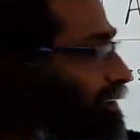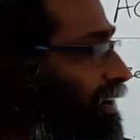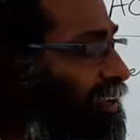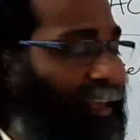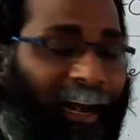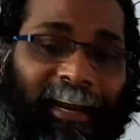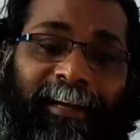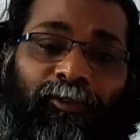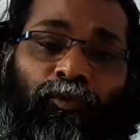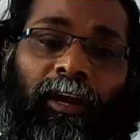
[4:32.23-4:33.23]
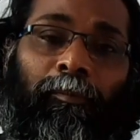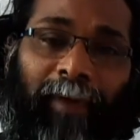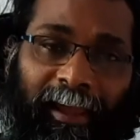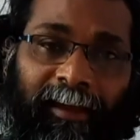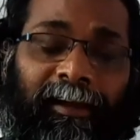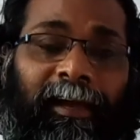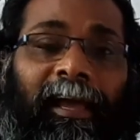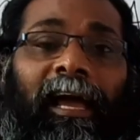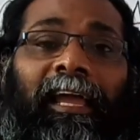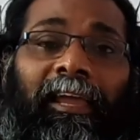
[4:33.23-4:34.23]
and credit will make
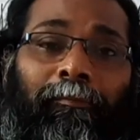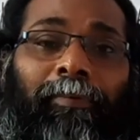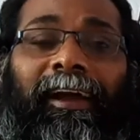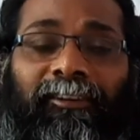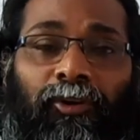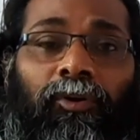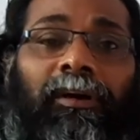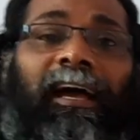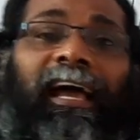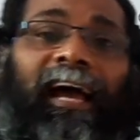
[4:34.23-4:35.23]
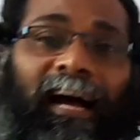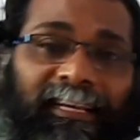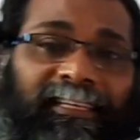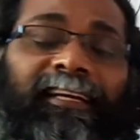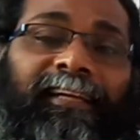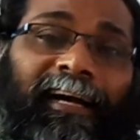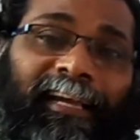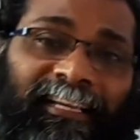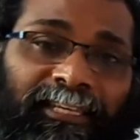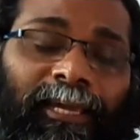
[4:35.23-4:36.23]
impact on asset
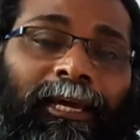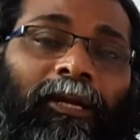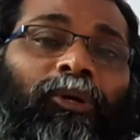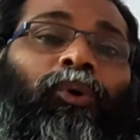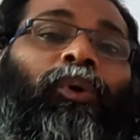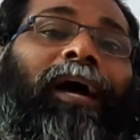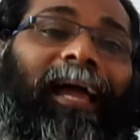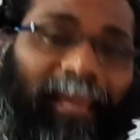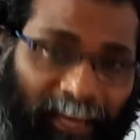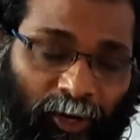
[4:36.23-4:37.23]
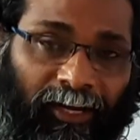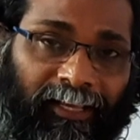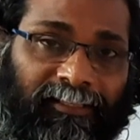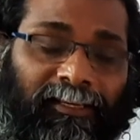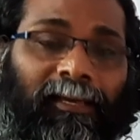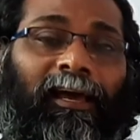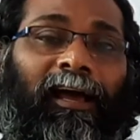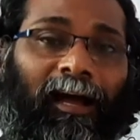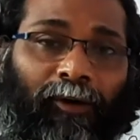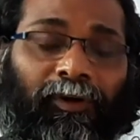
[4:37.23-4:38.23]
is equal to equities,
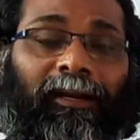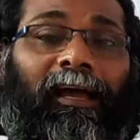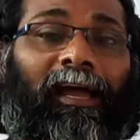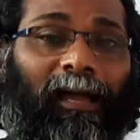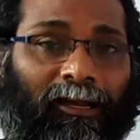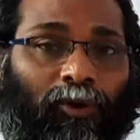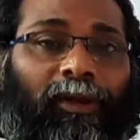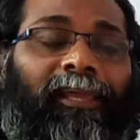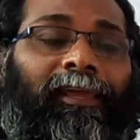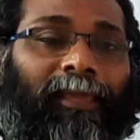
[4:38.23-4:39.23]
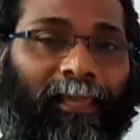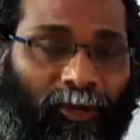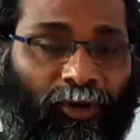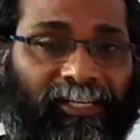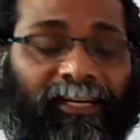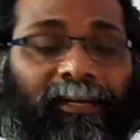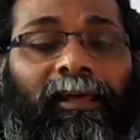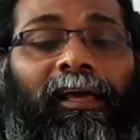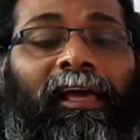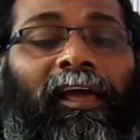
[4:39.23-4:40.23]
our accounting equation.
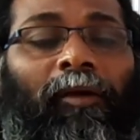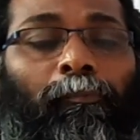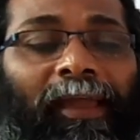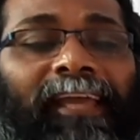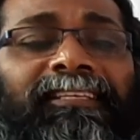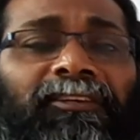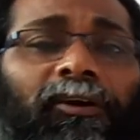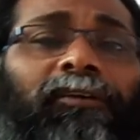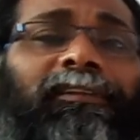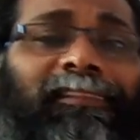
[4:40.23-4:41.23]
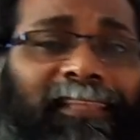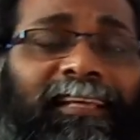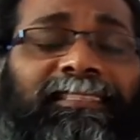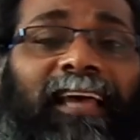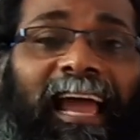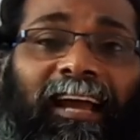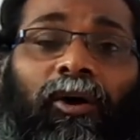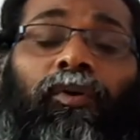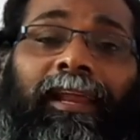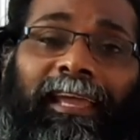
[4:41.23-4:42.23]
Based on this
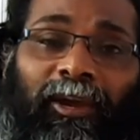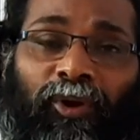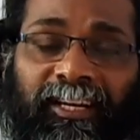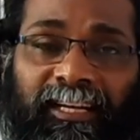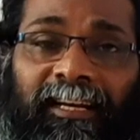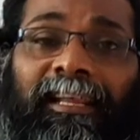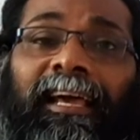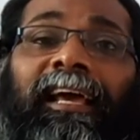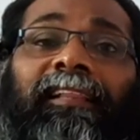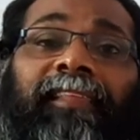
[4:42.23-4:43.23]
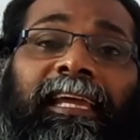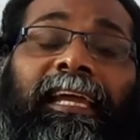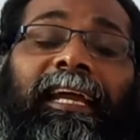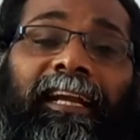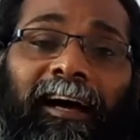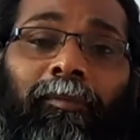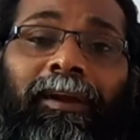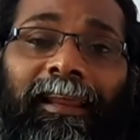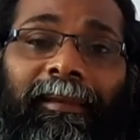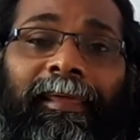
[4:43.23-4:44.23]
accounting equation, the double
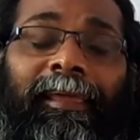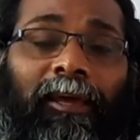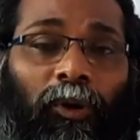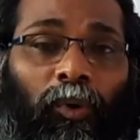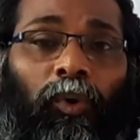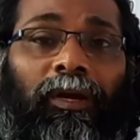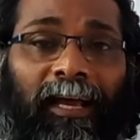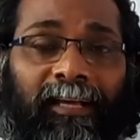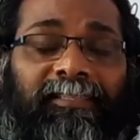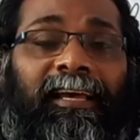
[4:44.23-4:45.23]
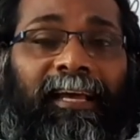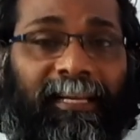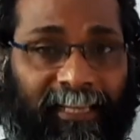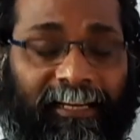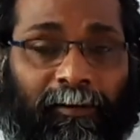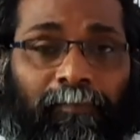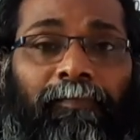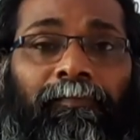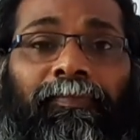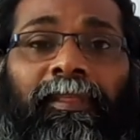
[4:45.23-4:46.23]
entry rule has set
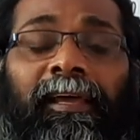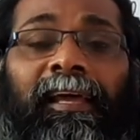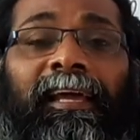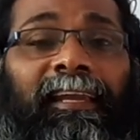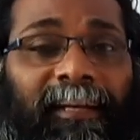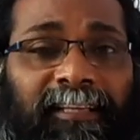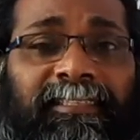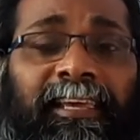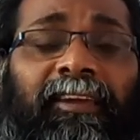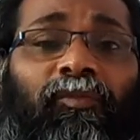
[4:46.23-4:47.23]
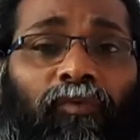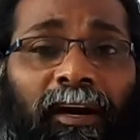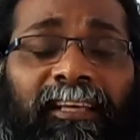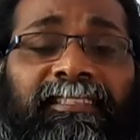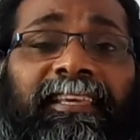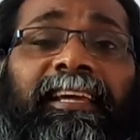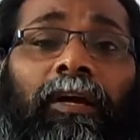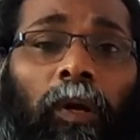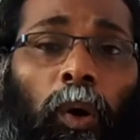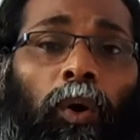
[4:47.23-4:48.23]
up. Let us see what is
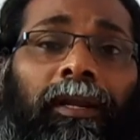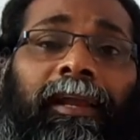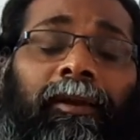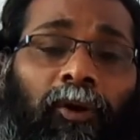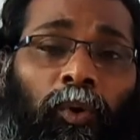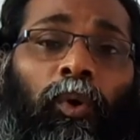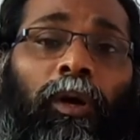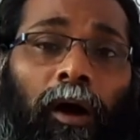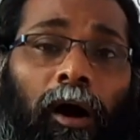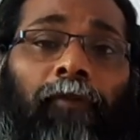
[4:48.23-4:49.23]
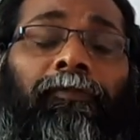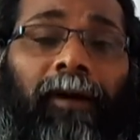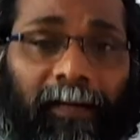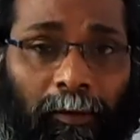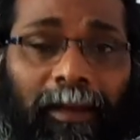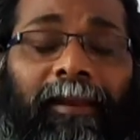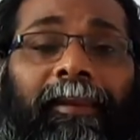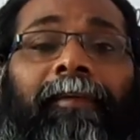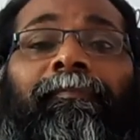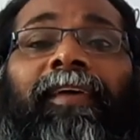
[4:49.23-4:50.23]
the golden rule of double
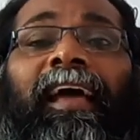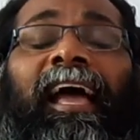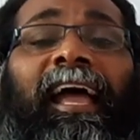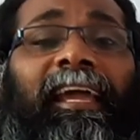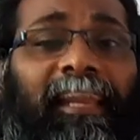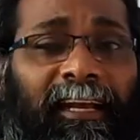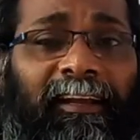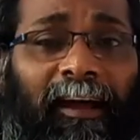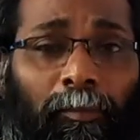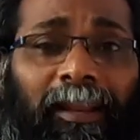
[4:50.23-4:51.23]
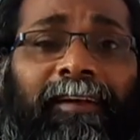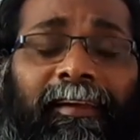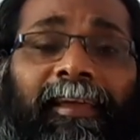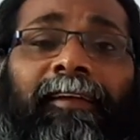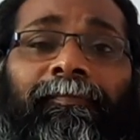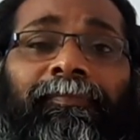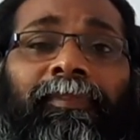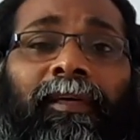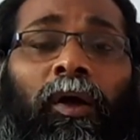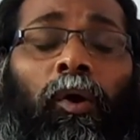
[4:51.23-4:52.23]
entry. In double entry,
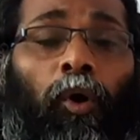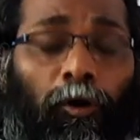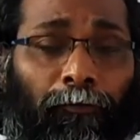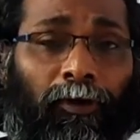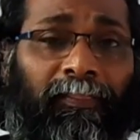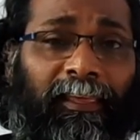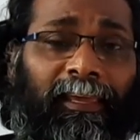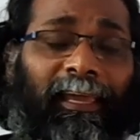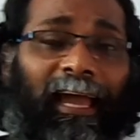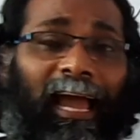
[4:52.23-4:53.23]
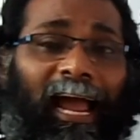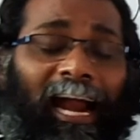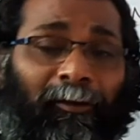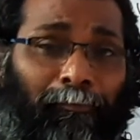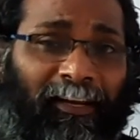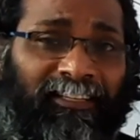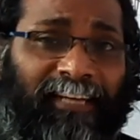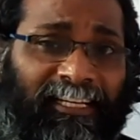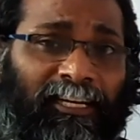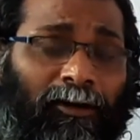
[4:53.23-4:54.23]
or for the
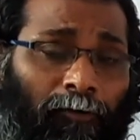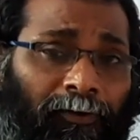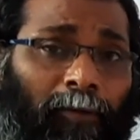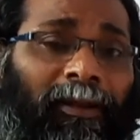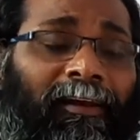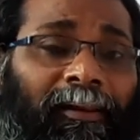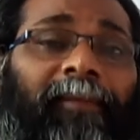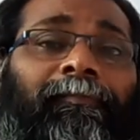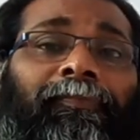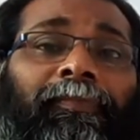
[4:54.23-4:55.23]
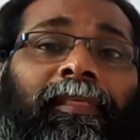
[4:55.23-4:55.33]
administration of double entry,